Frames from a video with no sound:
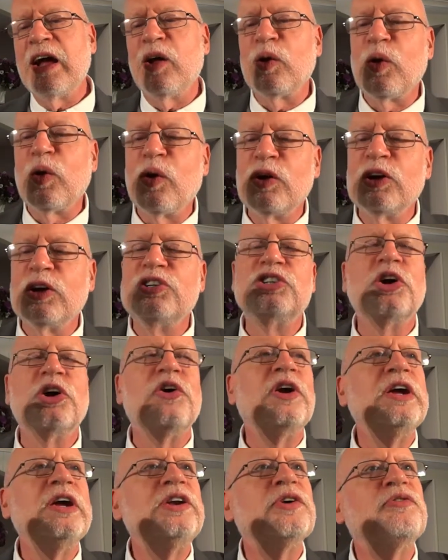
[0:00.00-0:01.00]
out on a
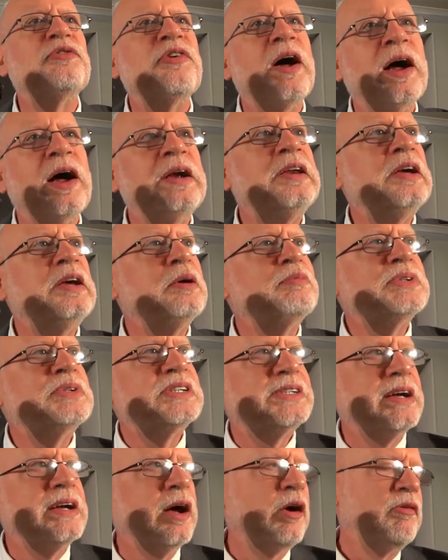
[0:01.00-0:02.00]
journey to find
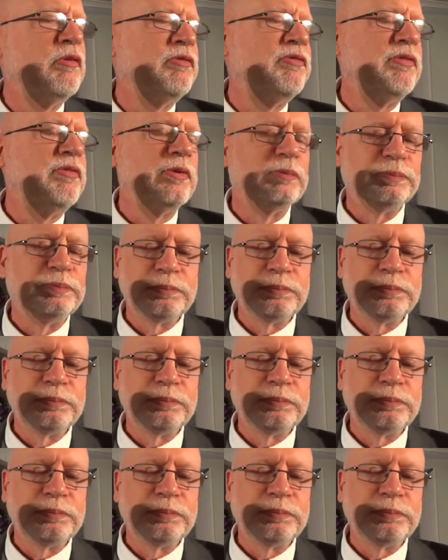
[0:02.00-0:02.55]
himself.